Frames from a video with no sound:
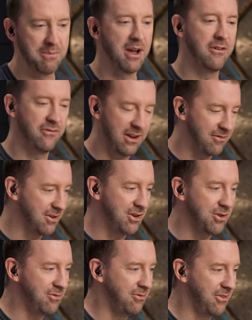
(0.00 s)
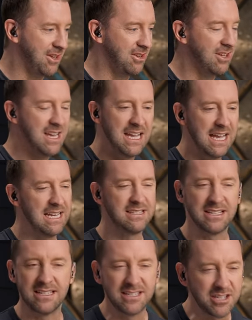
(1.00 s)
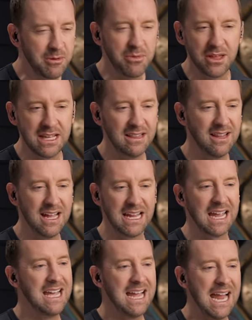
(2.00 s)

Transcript: my favorite new fill, and it said something like,